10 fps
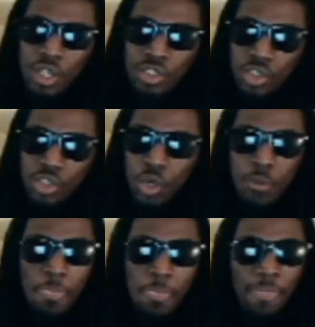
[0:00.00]

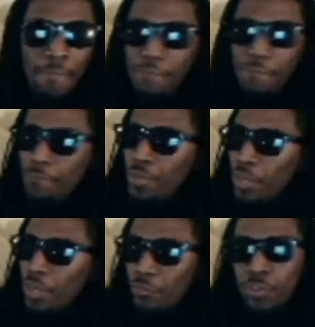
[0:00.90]
So if
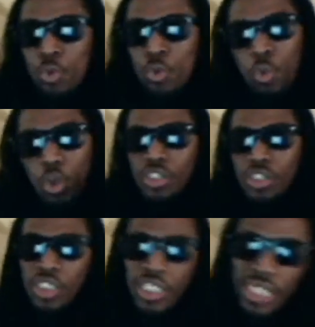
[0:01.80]
if you want
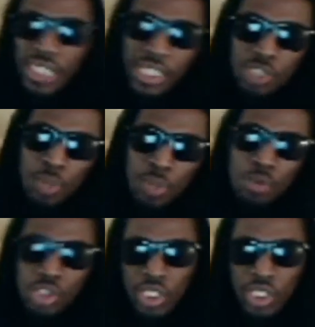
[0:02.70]
to get that
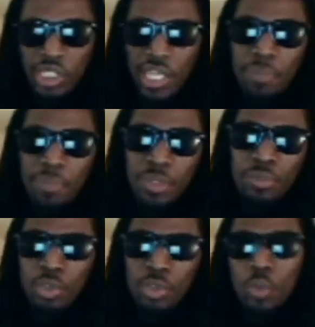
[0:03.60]
exposure and let
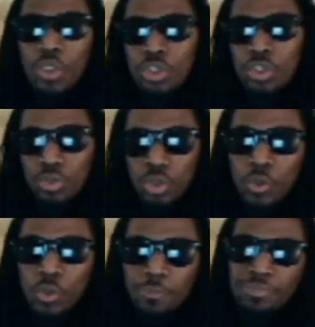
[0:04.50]
people know what you
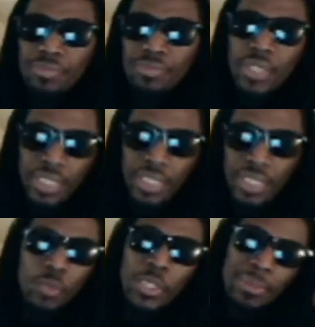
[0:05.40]
do,
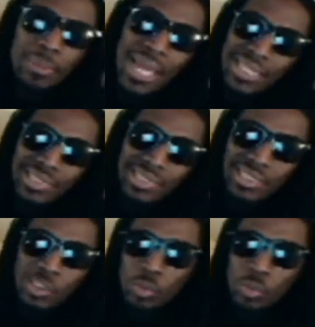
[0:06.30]
Get With It magazine
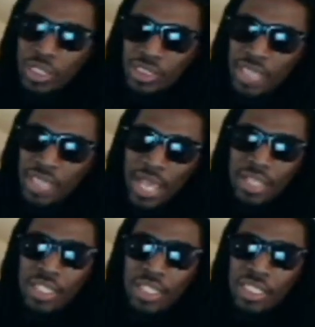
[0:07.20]
is where it's at.
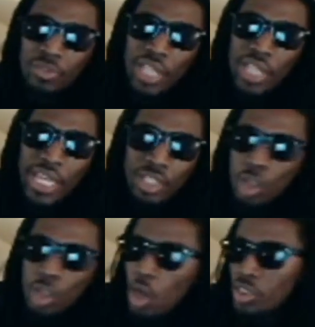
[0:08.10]
Even A
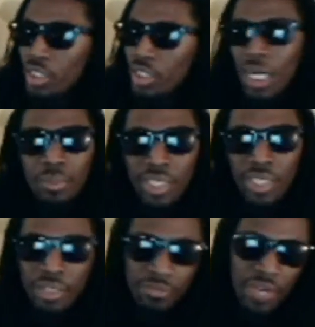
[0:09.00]
and Rs can come
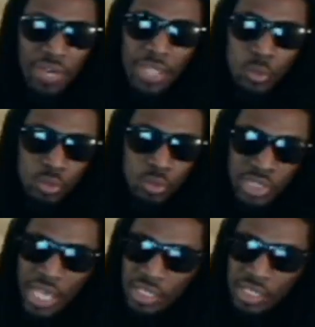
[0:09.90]
there and find new
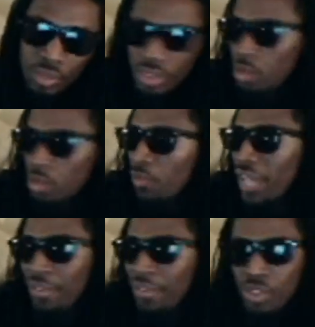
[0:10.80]
talent. You don't even
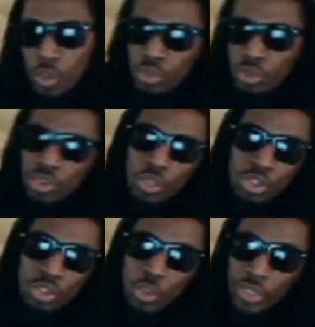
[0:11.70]
have to go to certain
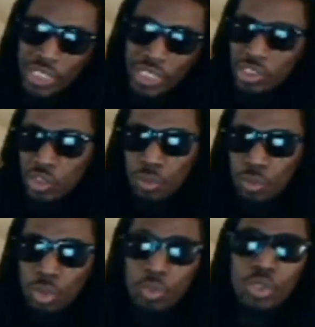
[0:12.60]
showcases no
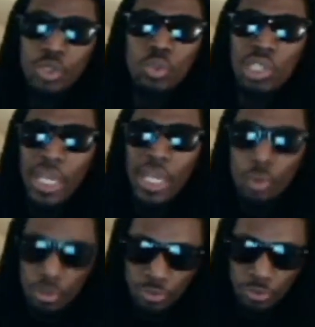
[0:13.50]
more. We do the
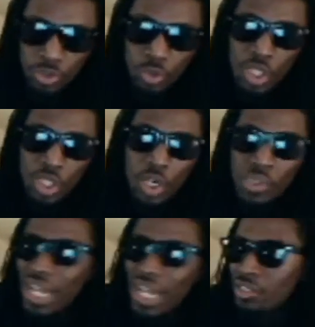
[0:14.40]
legwork for you.
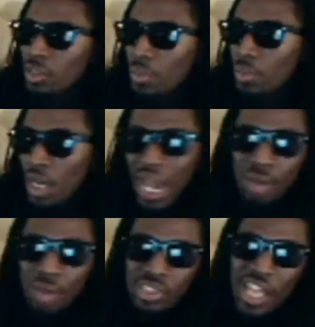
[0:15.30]
We have some
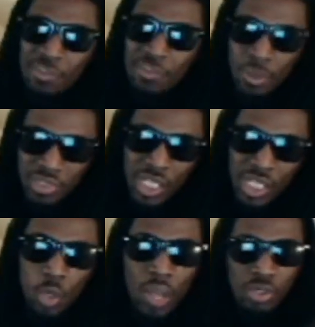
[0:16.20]
our staff members that
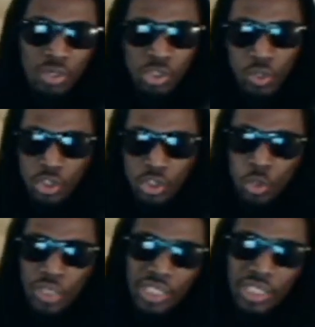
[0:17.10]
go out to certain
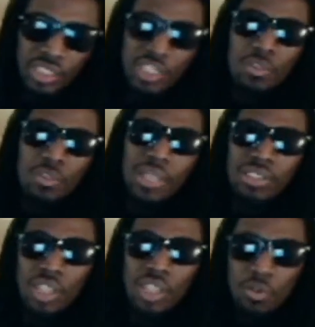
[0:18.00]
showcases. Even
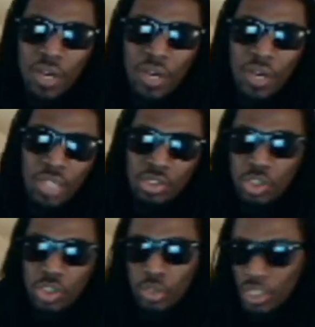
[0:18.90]
myself, I go out to
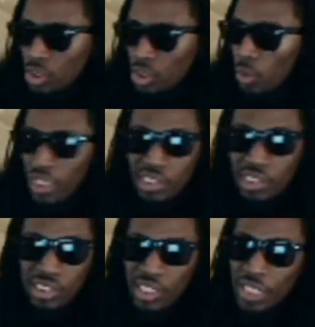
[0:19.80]
showcase,
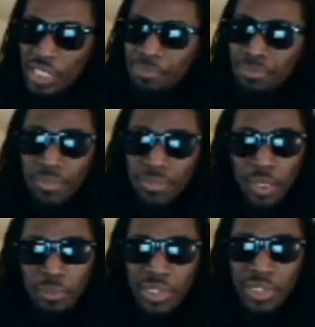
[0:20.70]
showcases and
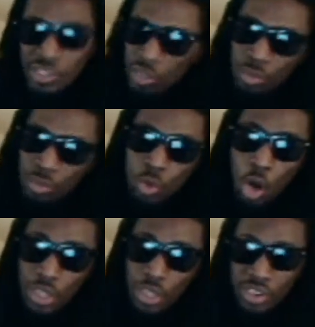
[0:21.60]
meet some new
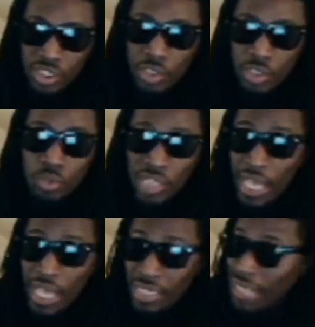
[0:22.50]
artists and new
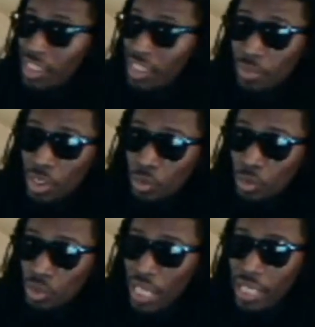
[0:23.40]
talent. I just met a
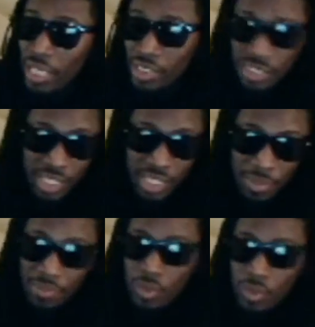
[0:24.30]
new talent. I'm
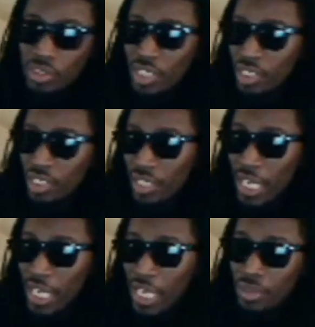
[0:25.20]
not even going to say a
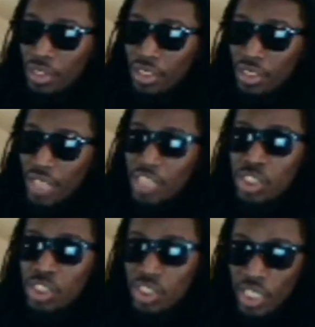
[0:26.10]
name. I
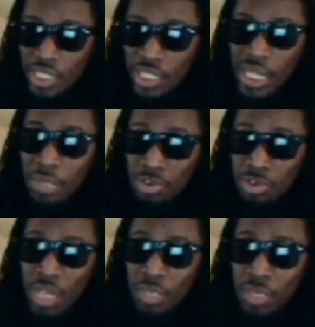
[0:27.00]
should say a name
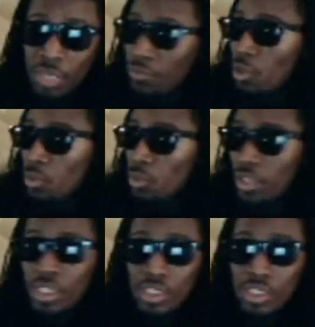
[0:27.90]
so I can be the first one
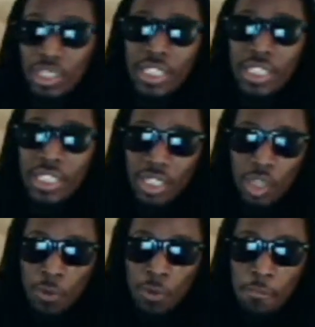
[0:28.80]
to, to let y'all
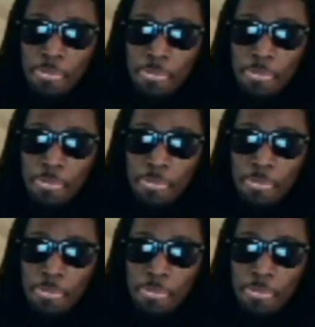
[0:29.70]
know.